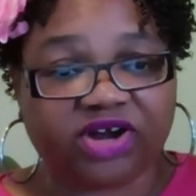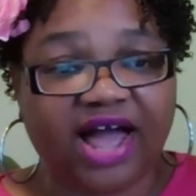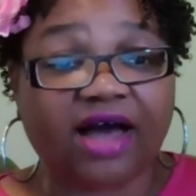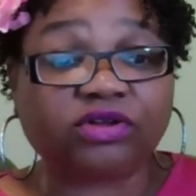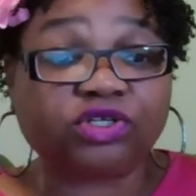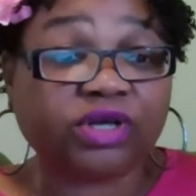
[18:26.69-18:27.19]

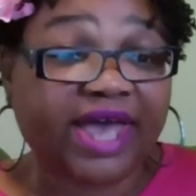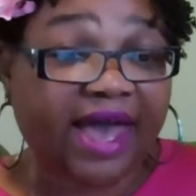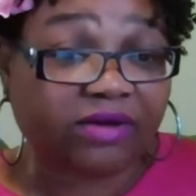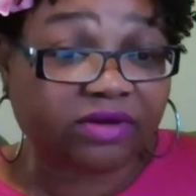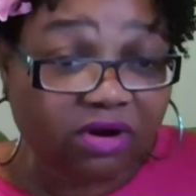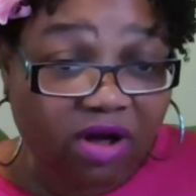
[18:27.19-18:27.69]
how to
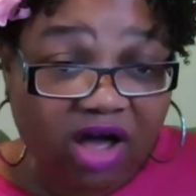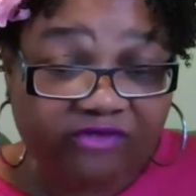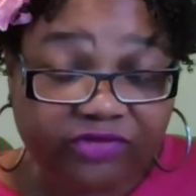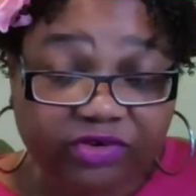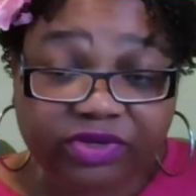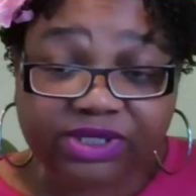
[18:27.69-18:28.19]
counter
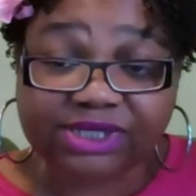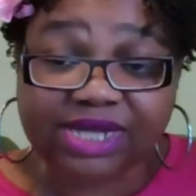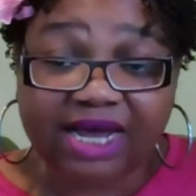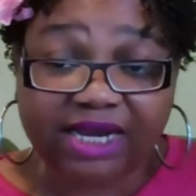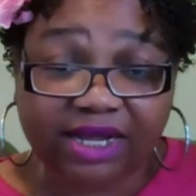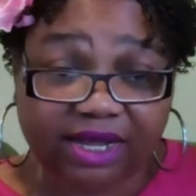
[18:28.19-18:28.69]
offer with
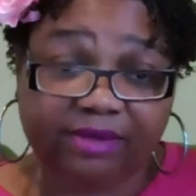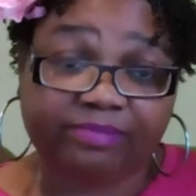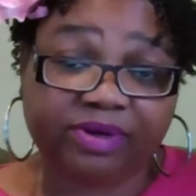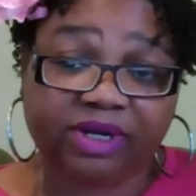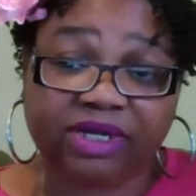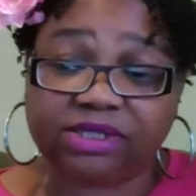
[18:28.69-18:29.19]
signing
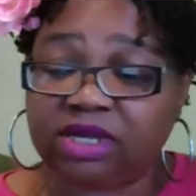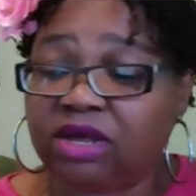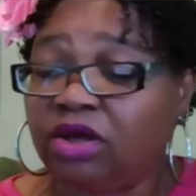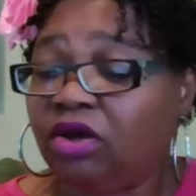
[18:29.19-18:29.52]
companies,